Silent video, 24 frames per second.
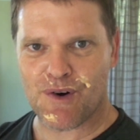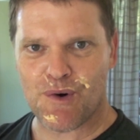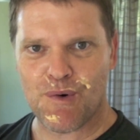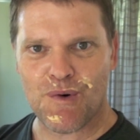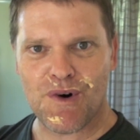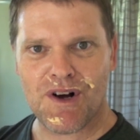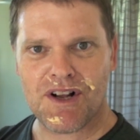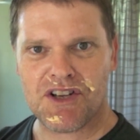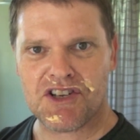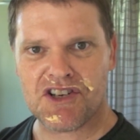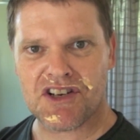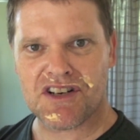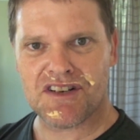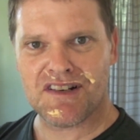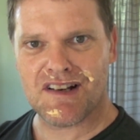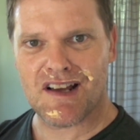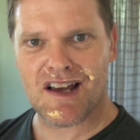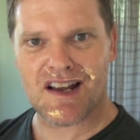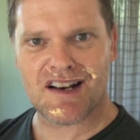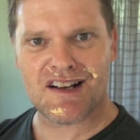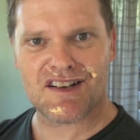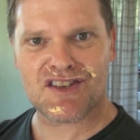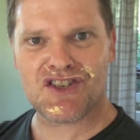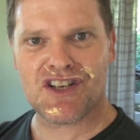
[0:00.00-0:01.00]
for watching,
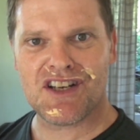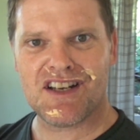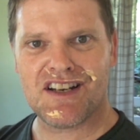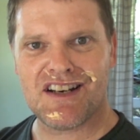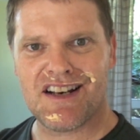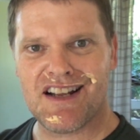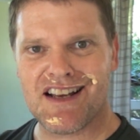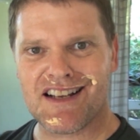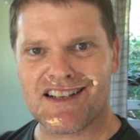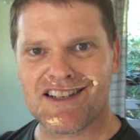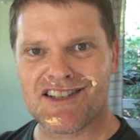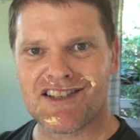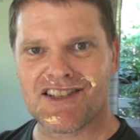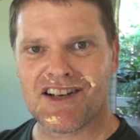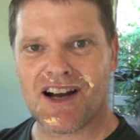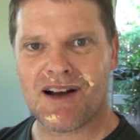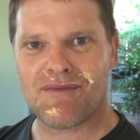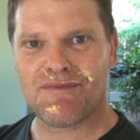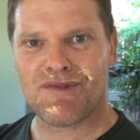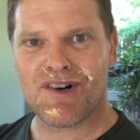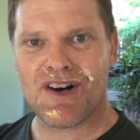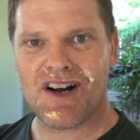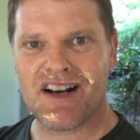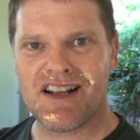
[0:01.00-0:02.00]
and I'll see you next
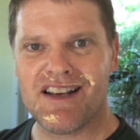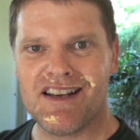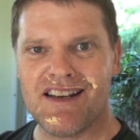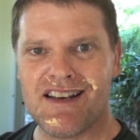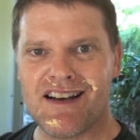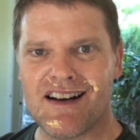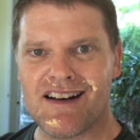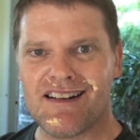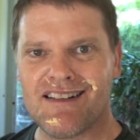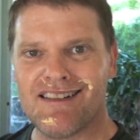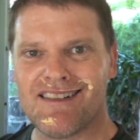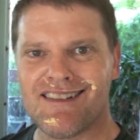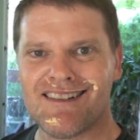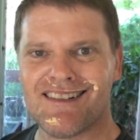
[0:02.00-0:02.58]
time right here